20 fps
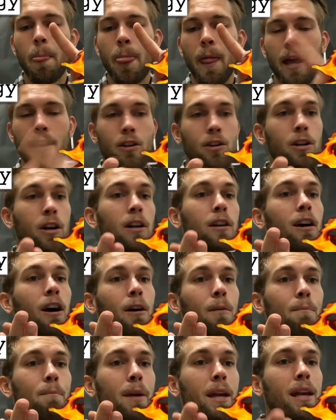and cook
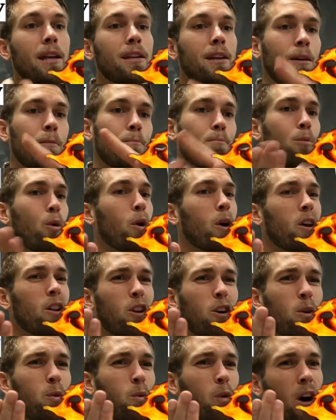our meat and boil
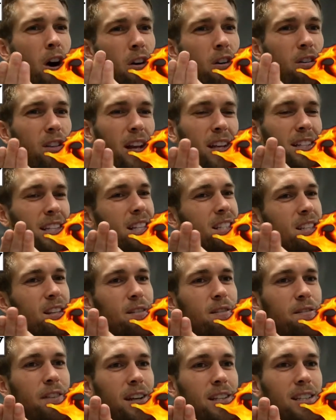our water that
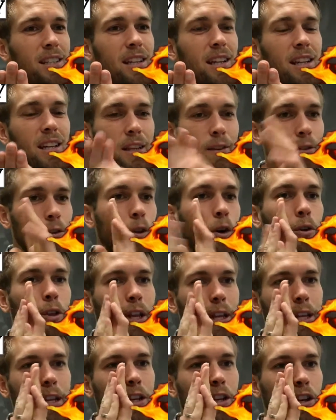disinfected it, even though
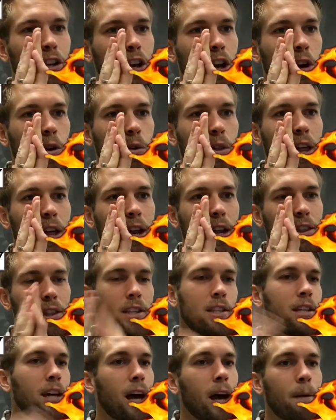they didn't know that at
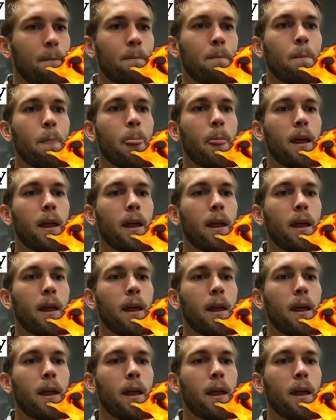the time.